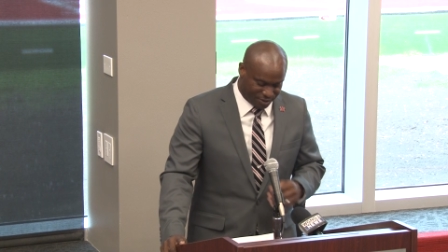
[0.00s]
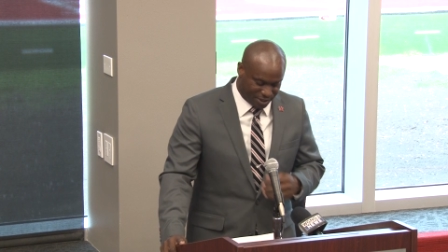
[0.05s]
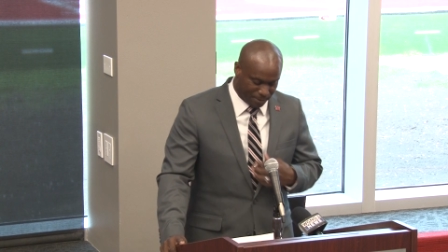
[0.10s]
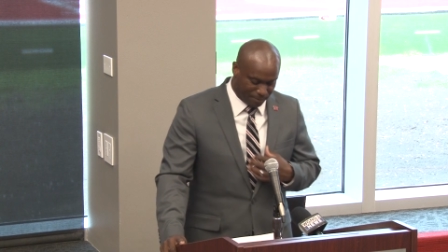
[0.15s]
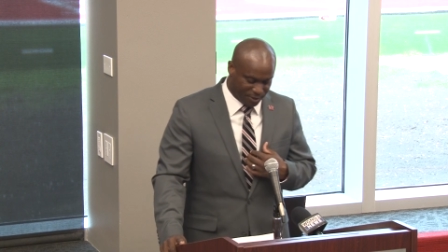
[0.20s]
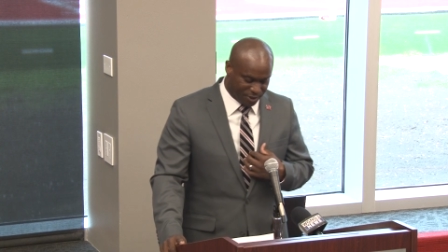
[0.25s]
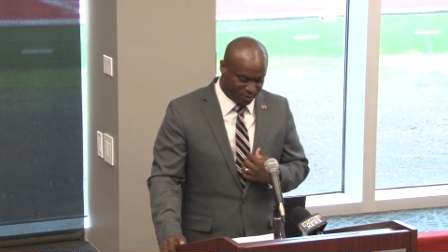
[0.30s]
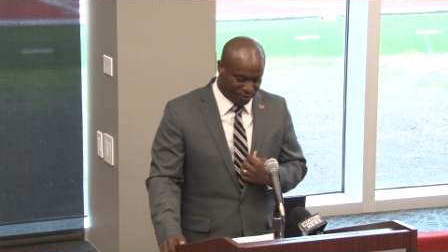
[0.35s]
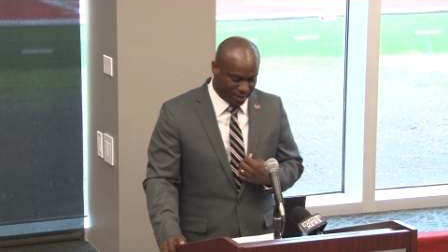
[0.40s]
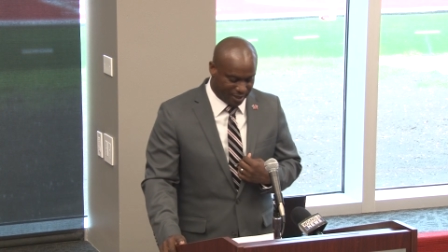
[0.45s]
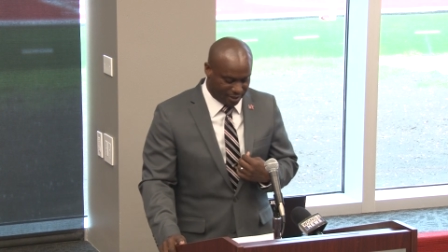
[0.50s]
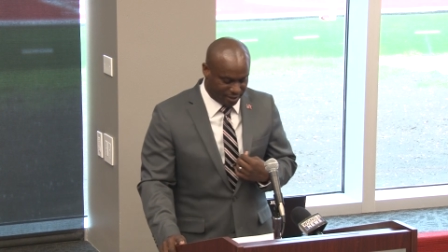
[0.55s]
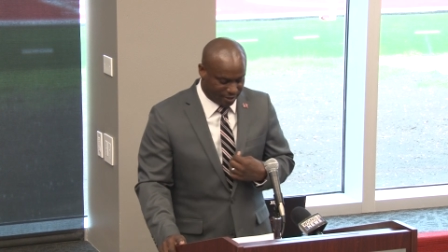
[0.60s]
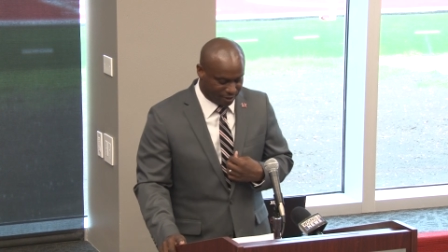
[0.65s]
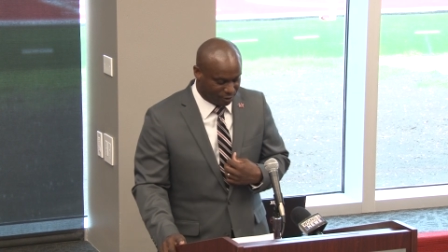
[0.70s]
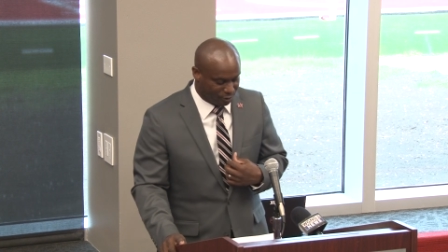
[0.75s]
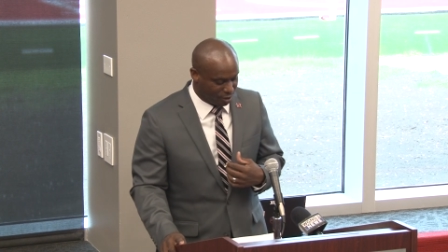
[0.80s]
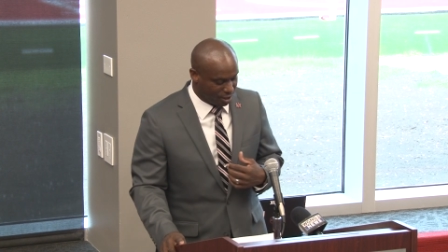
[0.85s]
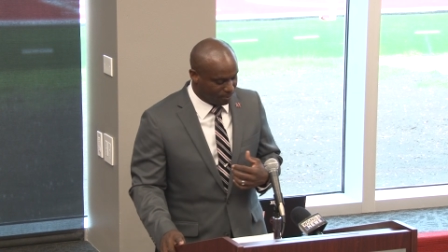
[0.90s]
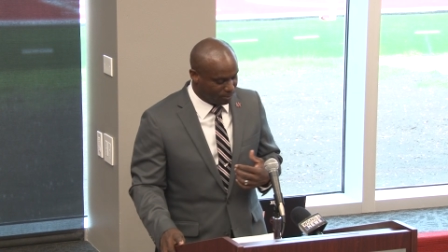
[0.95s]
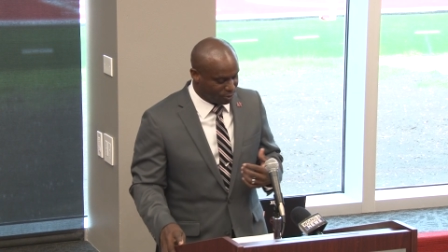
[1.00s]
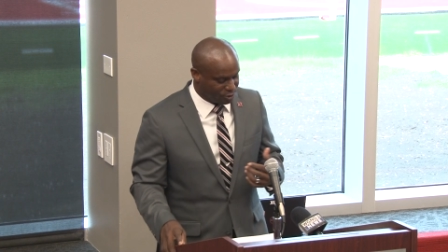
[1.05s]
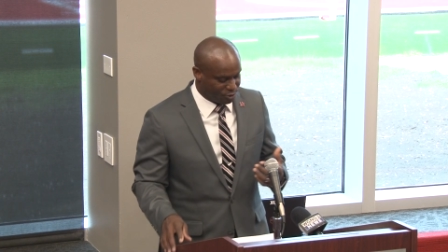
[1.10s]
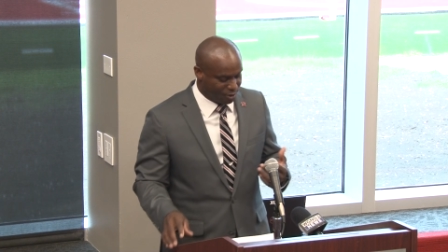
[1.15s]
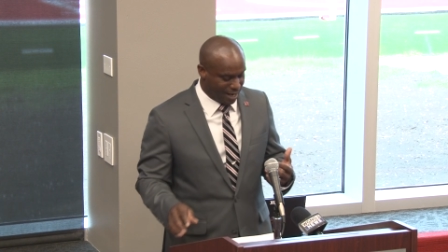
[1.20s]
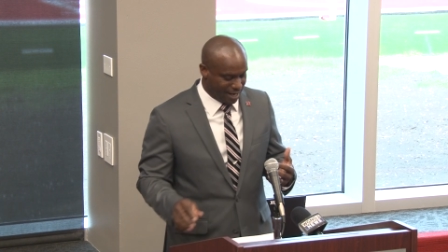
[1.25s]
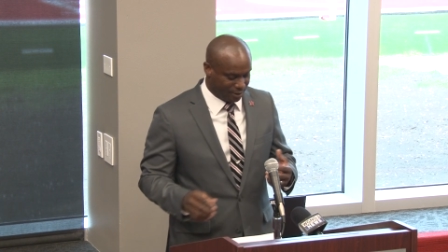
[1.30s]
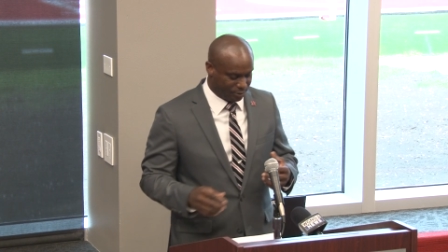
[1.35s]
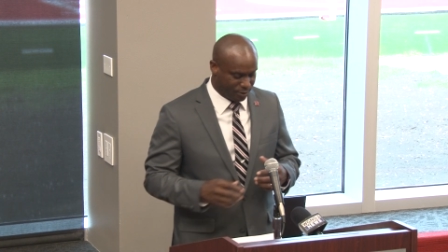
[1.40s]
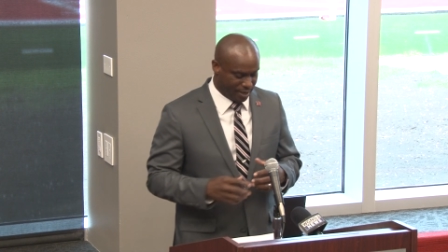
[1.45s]
demonstrated an incredible
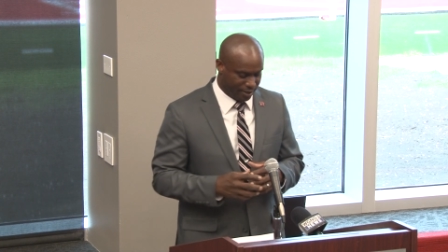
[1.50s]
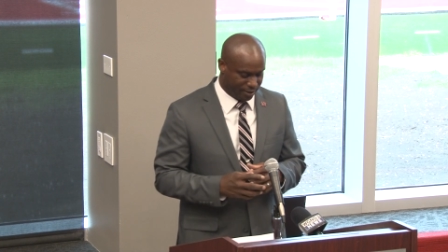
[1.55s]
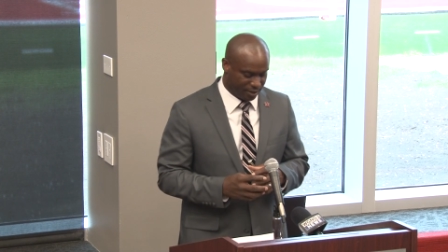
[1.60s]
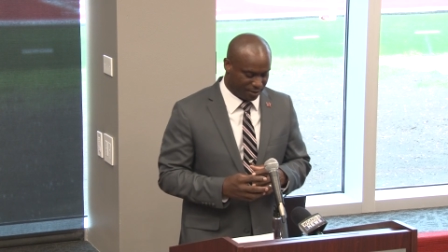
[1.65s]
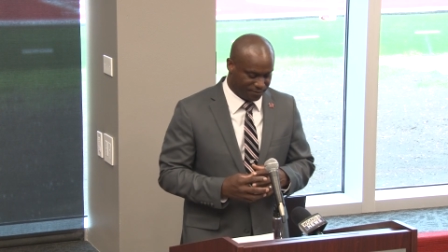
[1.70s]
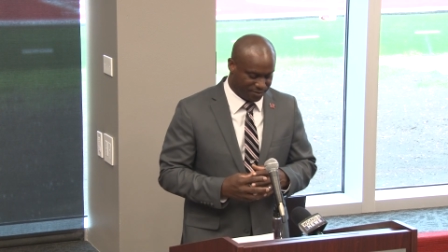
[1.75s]
track record